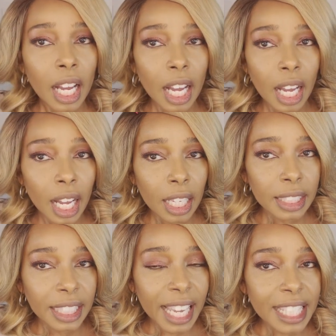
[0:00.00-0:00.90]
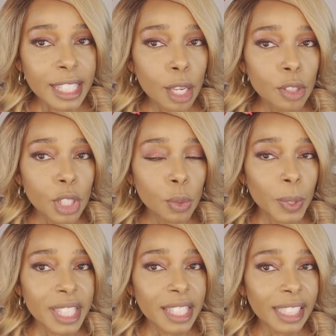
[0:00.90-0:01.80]
uh, lace,
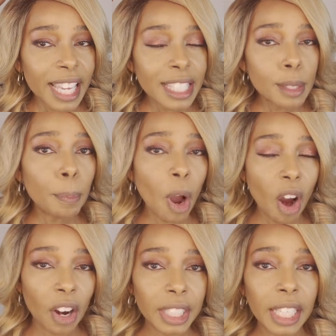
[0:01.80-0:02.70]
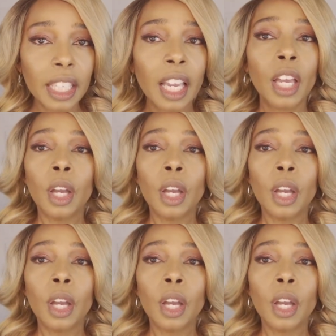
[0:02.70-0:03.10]
Swiss lace parting,